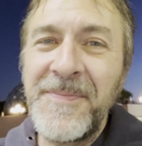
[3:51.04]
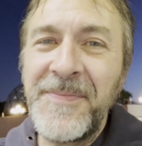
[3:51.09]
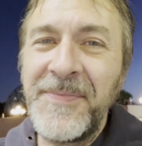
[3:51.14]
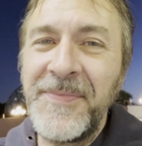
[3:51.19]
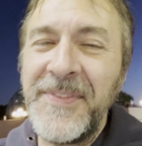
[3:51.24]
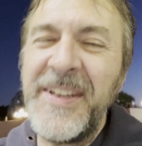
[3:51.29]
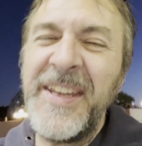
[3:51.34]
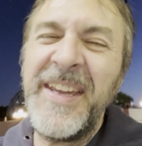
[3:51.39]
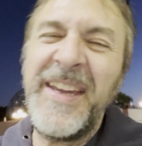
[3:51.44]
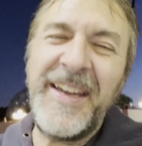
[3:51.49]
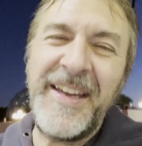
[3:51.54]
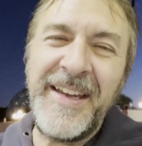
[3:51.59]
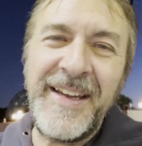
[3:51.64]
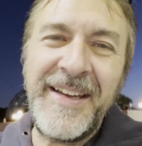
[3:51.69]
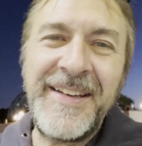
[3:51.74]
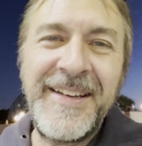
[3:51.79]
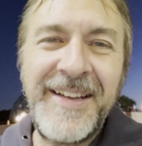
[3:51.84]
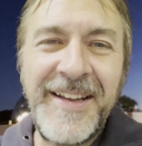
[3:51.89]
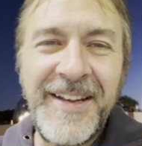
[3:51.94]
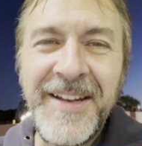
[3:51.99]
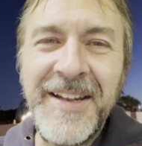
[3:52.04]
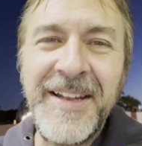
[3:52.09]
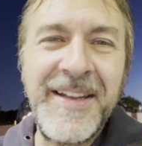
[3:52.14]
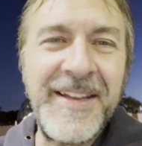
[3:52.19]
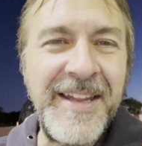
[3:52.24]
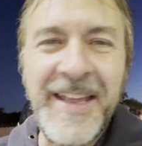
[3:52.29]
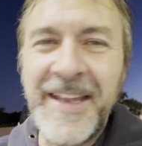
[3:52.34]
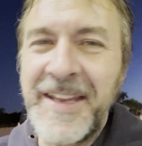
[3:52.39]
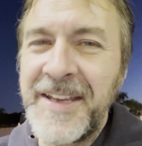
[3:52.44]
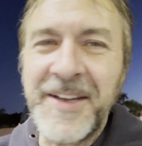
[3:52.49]
yeah, a
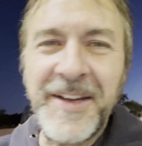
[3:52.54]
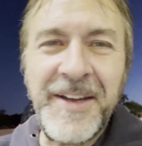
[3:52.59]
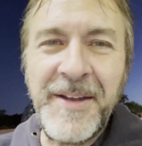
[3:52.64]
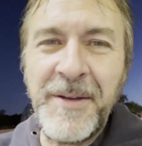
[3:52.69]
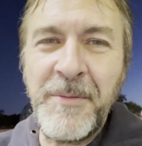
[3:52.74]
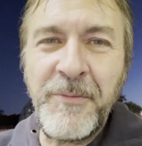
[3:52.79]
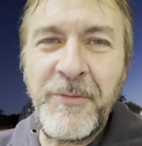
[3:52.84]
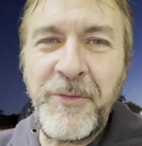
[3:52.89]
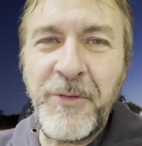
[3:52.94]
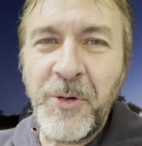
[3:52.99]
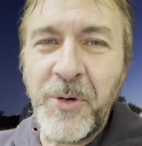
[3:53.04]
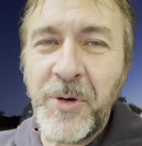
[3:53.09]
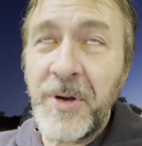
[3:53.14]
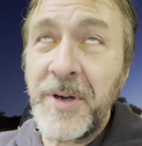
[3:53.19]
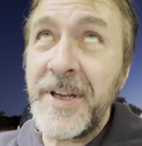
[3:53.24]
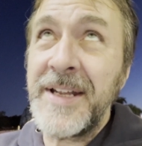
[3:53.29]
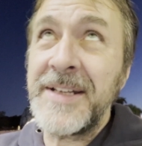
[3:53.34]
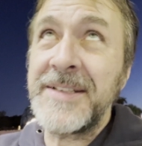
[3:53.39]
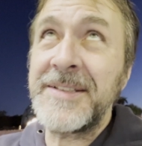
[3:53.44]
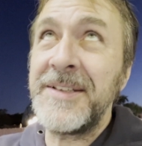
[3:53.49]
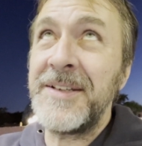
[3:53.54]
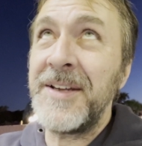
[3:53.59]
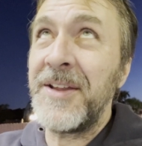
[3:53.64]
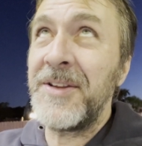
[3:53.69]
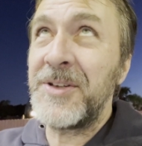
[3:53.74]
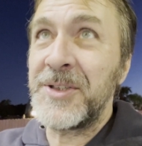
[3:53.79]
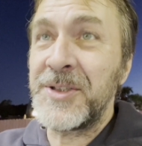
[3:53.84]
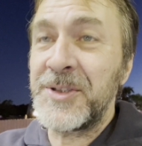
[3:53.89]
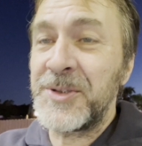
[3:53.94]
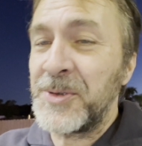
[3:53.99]
Leica M4, that's
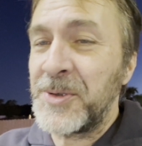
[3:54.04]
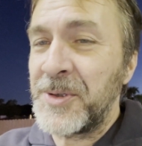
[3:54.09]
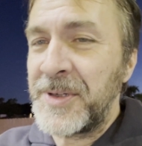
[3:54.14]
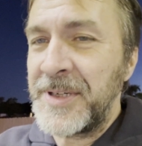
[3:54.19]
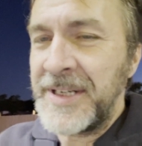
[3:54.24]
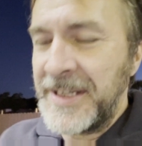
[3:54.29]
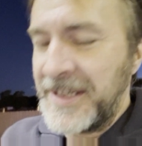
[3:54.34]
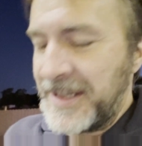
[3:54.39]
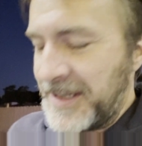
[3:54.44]
another story.